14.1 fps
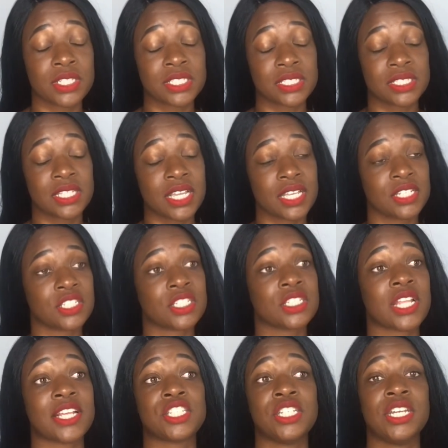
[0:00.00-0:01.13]
This is Nicki. She was
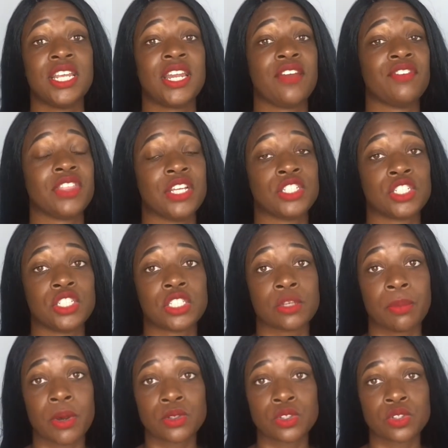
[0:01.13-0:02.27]
like, she did everything she's
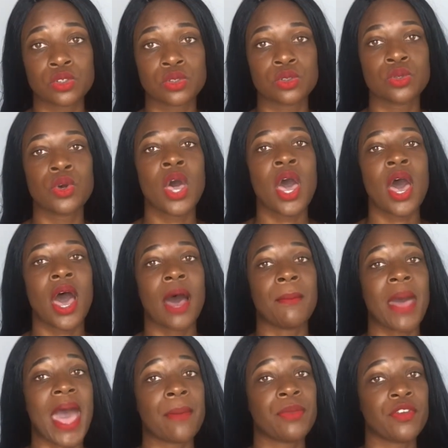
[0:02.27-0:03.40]
supposed to. I'm
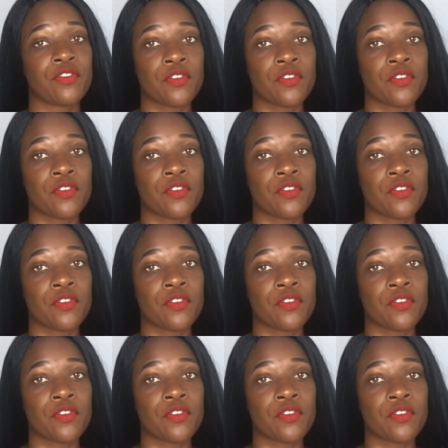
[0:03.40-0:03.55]
happy